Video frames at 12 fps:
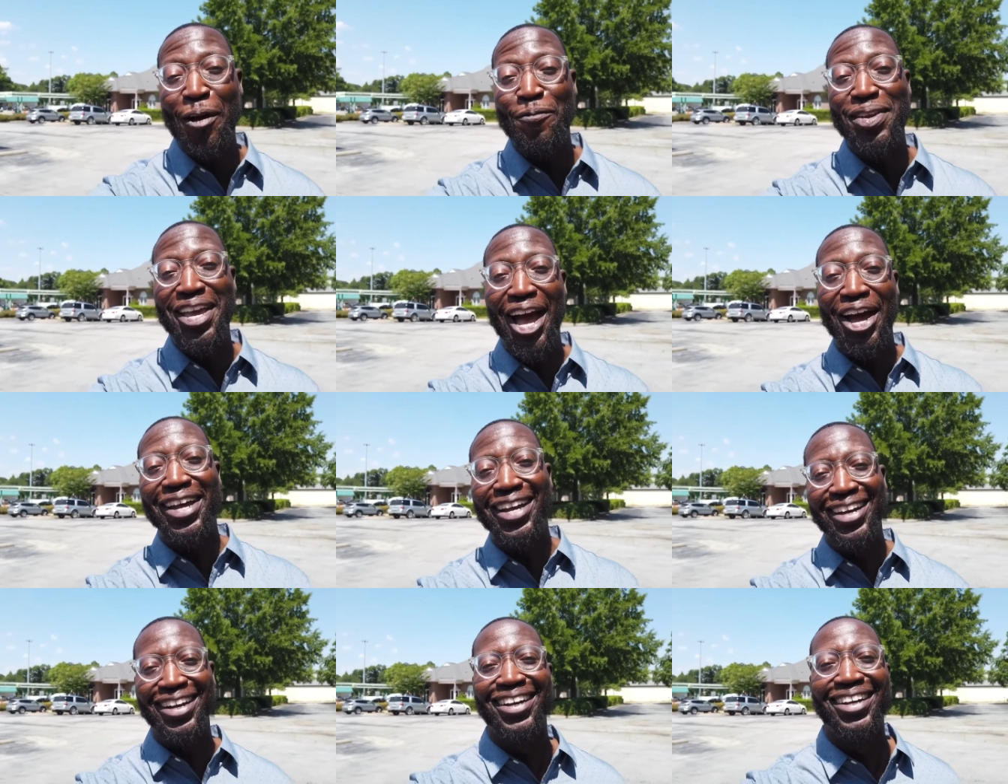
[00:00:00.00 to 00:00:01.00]
is have me
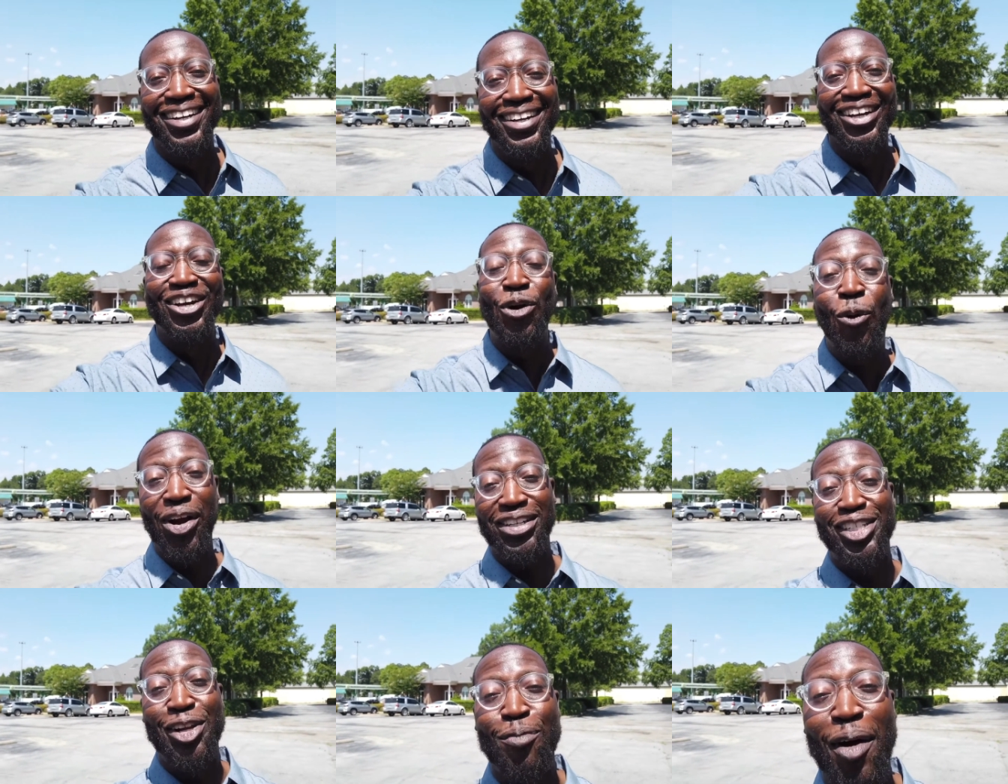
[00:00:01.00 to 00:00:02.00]
out here
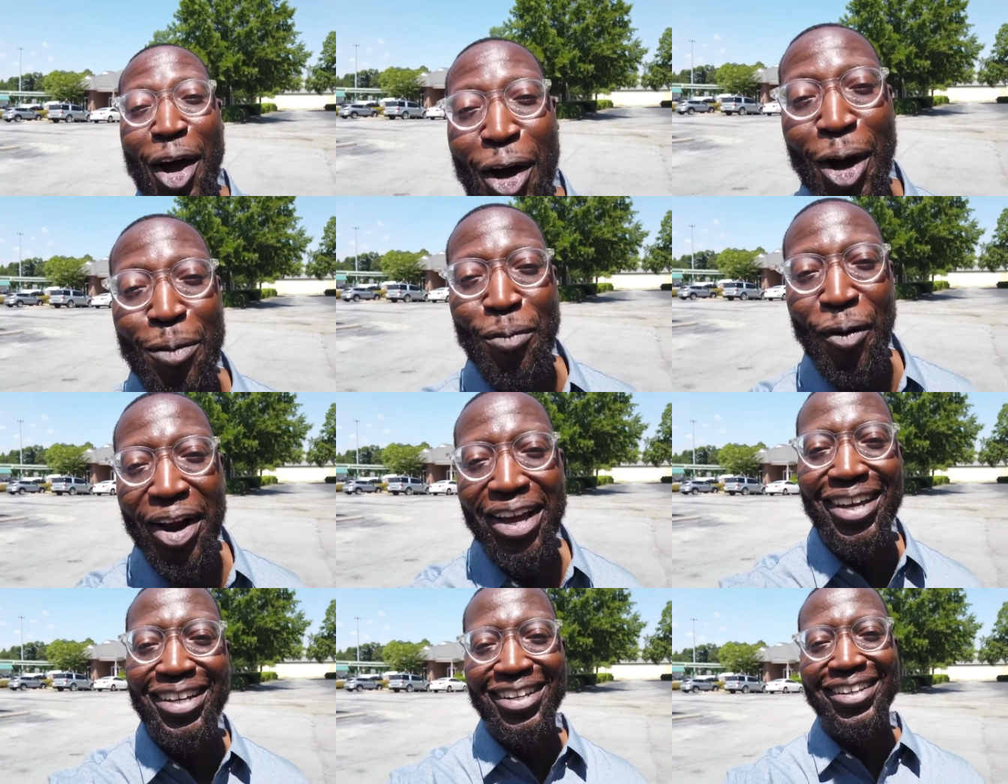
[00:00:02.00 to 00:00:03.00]
questioning my
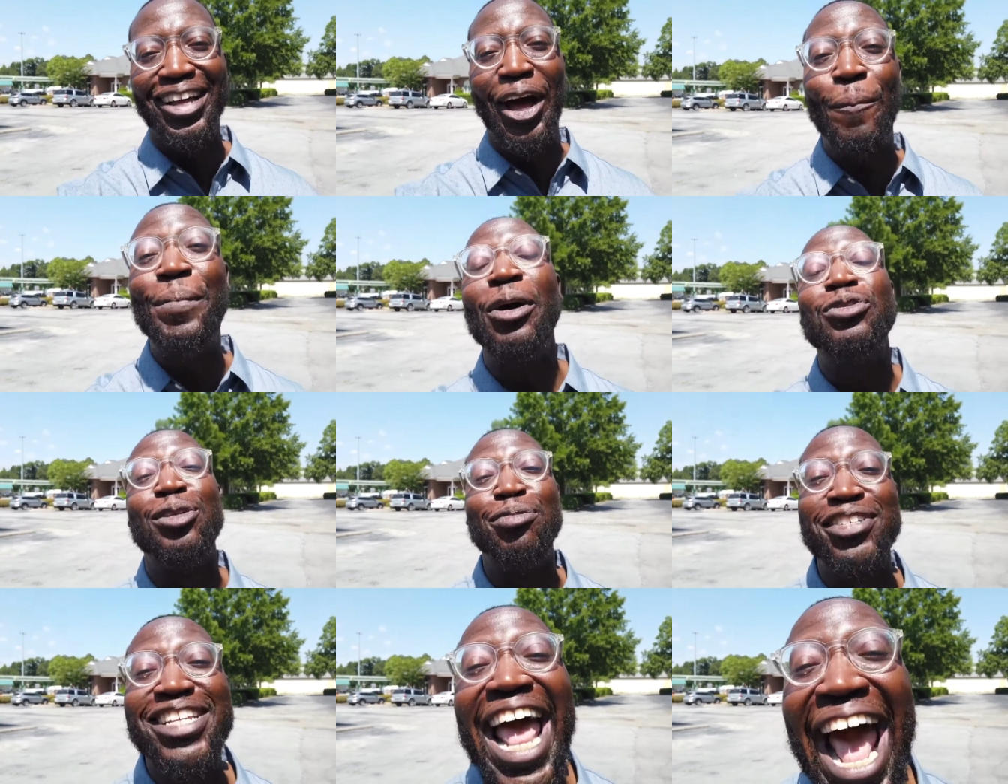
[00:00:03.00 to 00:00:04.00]
upbringing
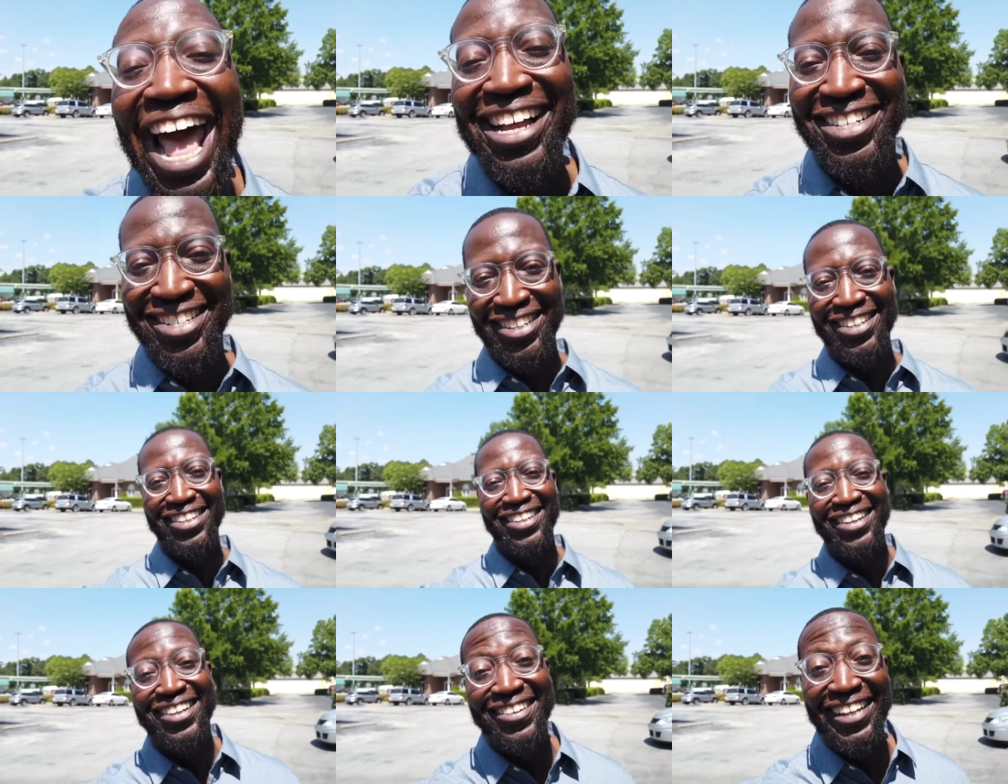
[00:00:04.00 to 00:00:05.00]
about some snacks.
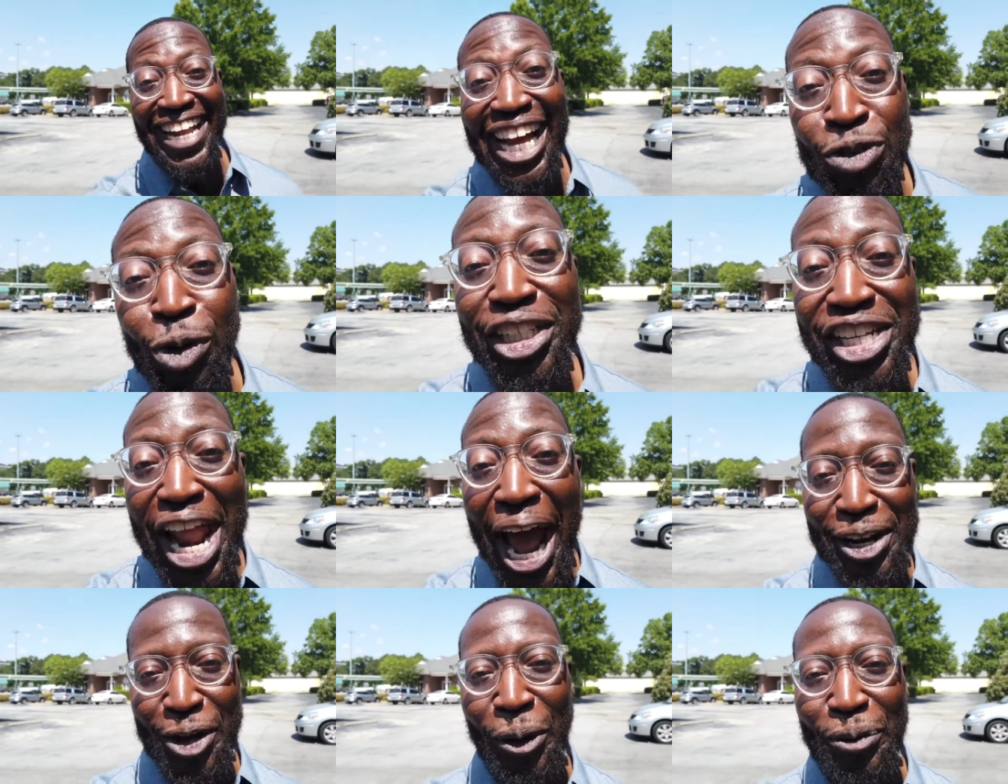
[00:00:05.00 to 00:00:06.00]
That's what
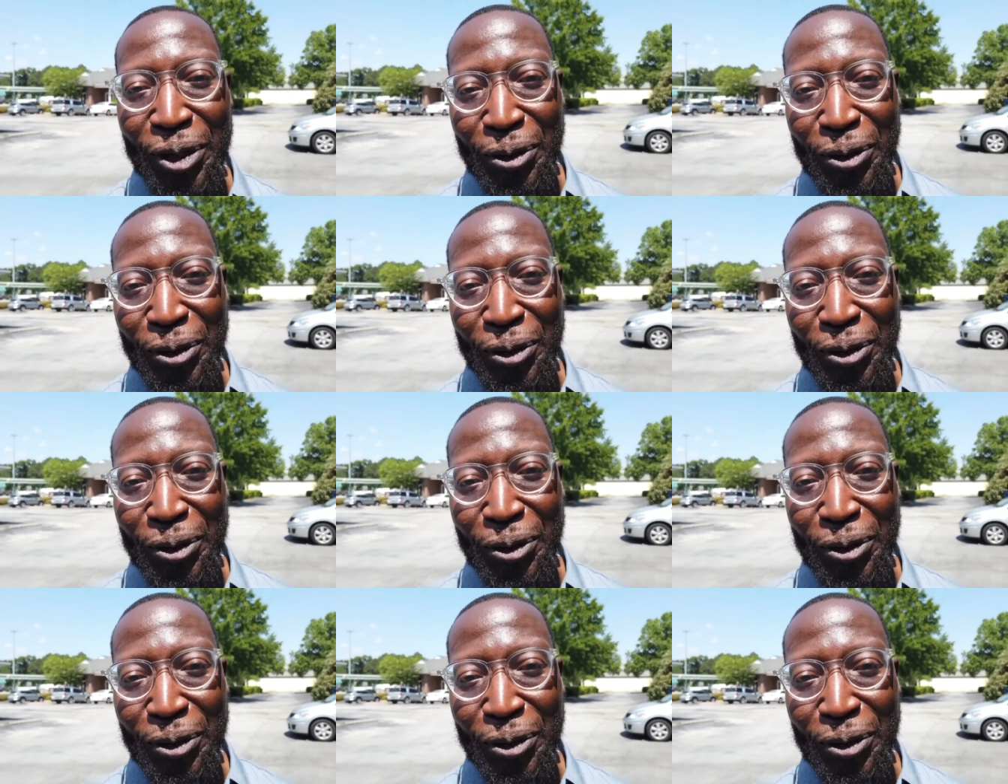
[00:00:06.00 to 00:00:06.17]
you're not